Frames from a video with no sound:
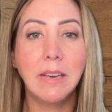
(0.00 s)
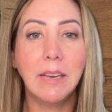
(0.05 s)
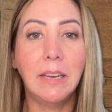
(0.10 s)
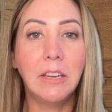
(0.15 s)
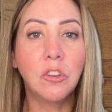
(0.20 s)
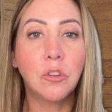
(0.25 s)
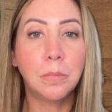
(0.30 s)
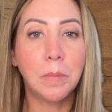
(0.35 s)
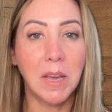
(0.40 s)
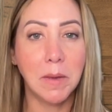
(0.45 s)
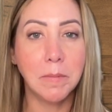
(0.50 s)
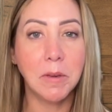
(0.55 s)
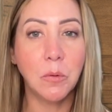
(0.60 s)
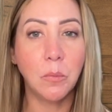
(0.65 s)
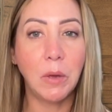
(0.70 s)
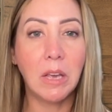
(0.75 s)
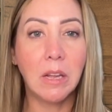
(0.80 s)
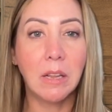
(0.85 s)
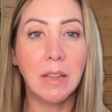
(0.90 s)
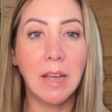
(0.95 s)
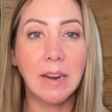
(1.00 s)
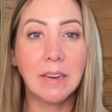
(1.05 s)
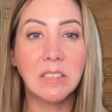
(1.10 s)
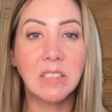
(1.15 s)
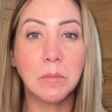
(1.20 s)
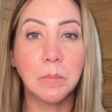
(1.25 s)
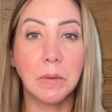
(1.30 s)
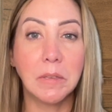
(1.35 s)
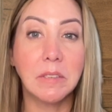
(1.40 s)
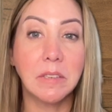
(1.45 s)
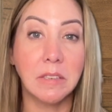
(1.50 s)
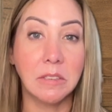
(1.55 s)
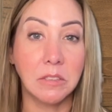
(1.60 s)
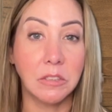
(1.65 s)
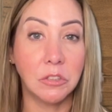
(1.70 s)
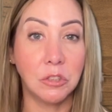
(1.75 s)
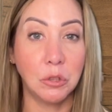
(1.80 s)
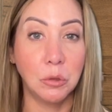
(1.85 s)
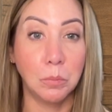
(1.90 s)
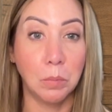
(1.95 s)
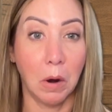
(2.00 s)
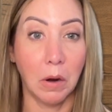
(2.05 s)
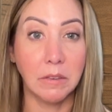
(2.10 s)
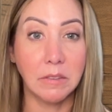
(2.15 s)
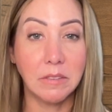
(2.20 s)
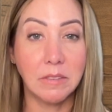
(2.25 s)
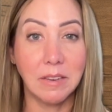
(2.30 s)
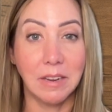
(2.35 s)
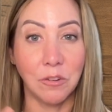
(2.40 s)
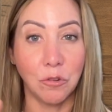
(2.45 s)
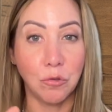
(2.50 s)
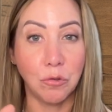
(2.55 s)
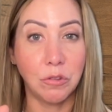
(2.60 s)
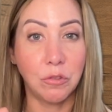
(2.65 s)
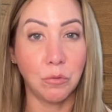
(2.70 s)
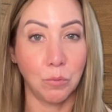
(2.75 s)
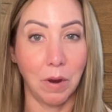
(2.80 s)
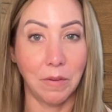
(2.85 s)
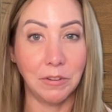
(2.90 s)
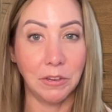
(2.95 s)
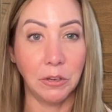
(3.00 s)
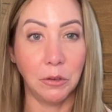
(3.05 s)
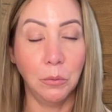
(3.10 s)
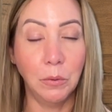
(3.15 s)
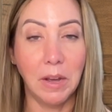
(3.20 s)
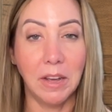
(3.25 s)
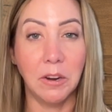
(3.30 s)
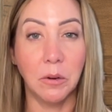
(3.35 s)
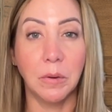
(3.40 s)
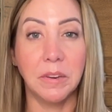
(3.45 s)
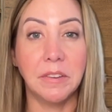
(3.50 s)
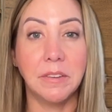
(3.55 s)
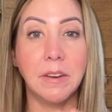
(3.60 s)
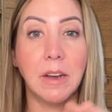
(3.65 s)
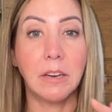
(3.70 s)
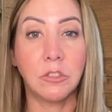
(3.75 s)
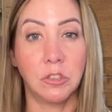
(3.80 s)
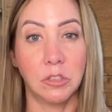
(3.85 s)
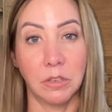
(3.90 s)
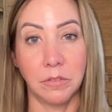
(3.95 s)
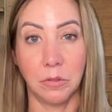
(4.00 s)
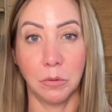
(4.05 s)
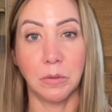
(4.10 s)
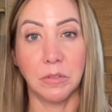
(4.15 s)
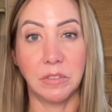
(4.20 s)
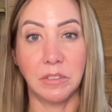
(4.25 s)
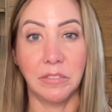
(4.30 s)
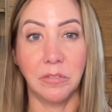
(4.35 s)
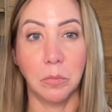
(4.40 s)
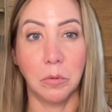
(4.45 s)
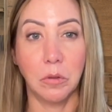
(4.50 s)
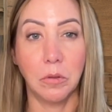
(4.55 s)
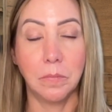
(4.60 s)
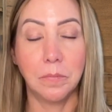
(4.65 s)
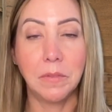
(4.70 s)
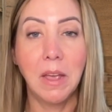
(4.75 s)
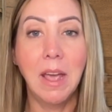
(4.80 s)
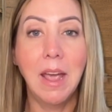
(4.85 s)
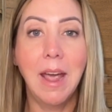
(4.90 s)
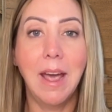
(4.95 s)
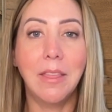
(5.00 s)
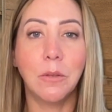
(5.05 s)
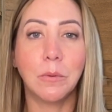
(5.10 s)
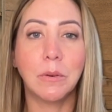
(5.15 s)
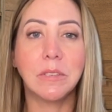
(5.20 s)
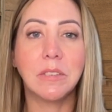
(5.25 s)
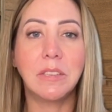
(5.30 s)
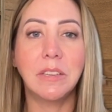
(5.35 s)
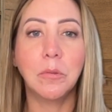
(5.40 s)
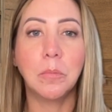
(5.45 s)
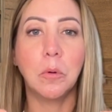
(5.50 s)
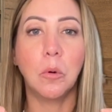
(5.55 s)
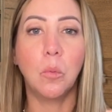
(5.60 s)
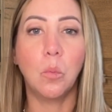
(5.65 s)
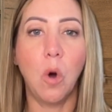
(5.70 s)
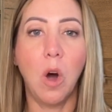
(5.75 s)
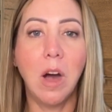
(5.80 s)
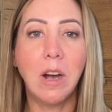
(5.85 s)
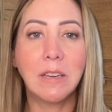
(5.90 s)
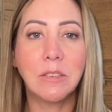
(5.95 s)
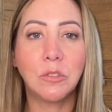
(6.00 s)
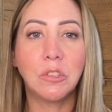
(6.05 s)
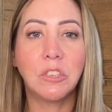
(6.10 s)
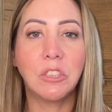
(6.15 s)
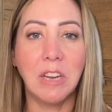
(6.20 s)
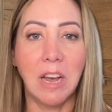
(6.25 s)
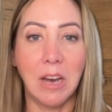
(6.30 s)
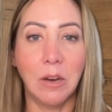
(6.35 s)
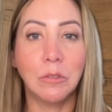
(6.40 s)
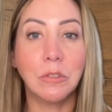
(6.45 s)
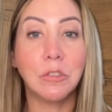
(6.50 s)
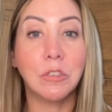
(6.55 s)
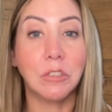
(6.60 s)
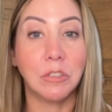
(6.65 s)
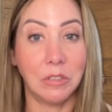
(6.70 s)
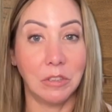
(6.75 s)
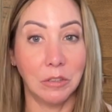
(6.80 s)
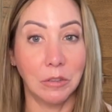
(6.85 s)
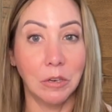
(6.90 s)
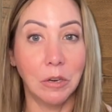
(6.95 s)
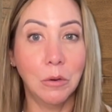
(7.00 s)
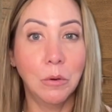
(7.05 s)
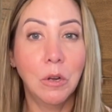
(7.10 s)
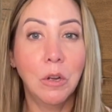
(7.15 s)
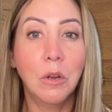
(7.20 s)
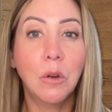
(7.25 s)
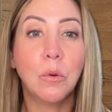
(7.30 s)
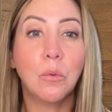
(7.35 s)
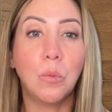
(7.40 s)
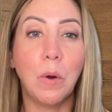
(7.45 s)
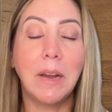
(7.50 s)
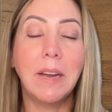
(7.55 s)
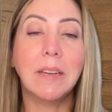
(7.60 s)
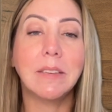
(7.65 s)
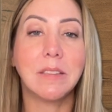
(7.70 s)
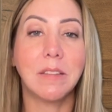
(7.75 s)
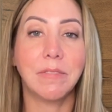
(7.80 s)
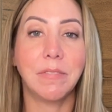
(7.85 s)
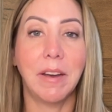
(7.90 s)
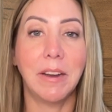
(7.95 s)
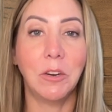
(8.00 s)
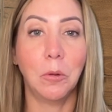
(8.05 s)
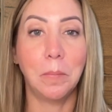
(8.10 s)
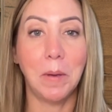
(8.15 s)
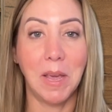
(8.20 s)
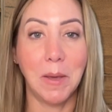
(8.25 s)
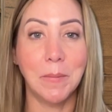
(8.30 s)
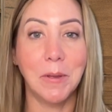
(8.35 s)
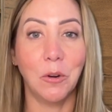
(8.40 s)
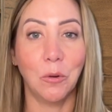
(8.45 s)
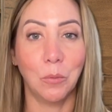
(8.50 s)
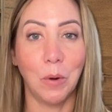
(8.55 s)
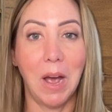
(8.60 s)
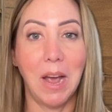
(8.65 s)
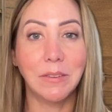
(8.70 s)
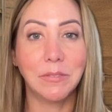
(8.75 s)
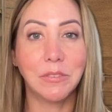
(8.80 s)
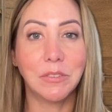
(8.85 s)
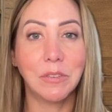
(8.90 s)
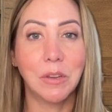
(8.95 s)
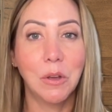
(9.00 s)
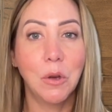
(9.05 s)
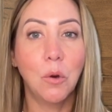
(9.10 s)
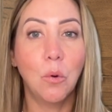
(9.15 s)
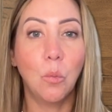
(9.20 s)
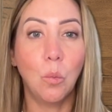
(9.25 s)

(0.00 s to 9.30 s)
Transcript: Each payment we collect splits into 2 parts, interest revenue and a reduction of the receivable. And the receivable walks down to 0 right as the final payment arrives.